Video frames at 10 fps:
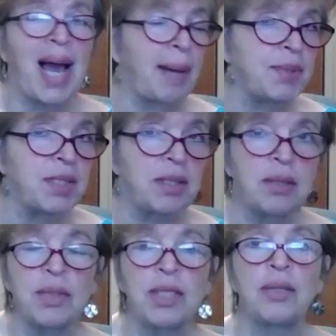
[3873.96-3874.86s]

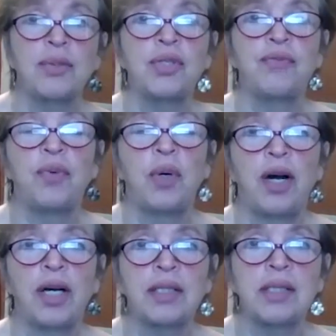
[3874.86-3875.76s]
Absolutely goes to four
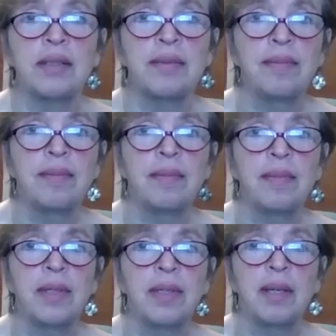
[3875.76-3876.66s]
hearts.
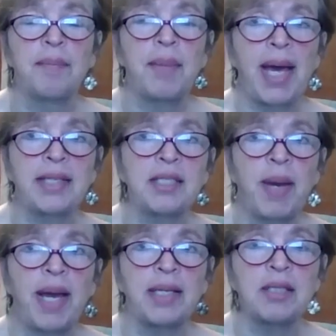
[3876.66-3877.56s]
Pass,
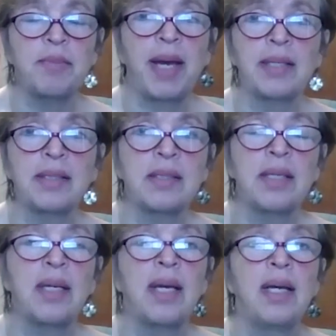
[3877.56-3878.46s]
pass,
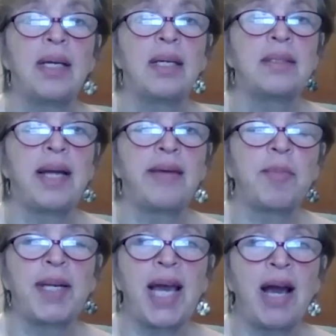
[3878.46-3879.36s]
pass. Did
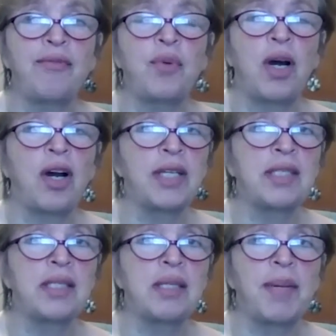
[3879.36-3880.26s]
everybody have four
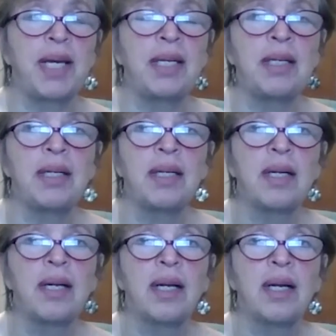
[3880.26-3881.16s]
hearts as the bid?
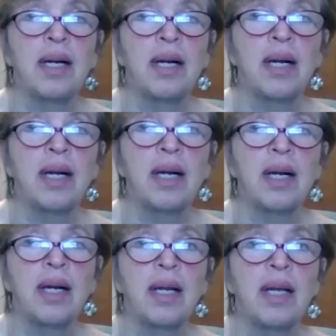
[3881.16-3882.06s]
No.
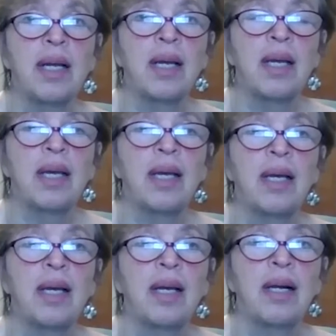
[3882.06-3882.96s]
No, I
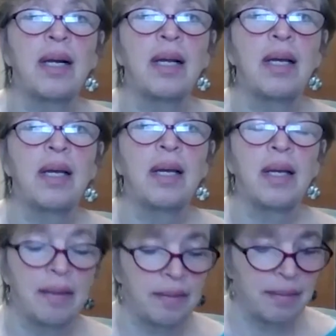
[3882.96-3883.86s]
had three.
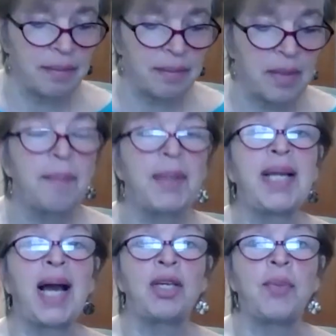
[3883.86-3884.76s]
Six. But
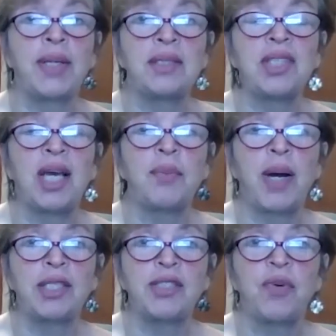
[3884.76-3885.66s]
now you understand
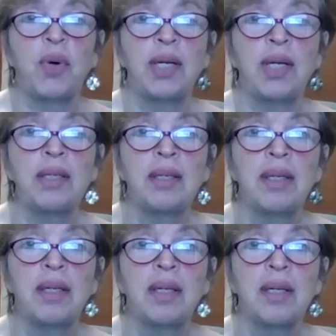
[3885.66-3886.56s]
why it's four?
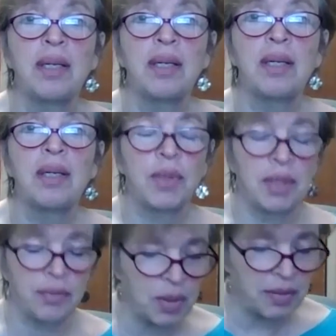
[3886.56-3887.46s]
Yes. With
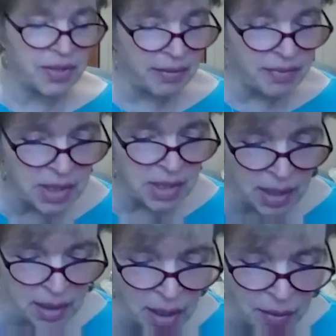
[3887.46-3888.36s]
the rule of
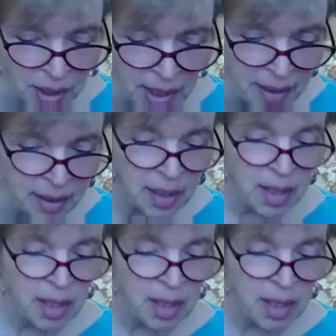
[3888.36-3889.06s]
17? Okay.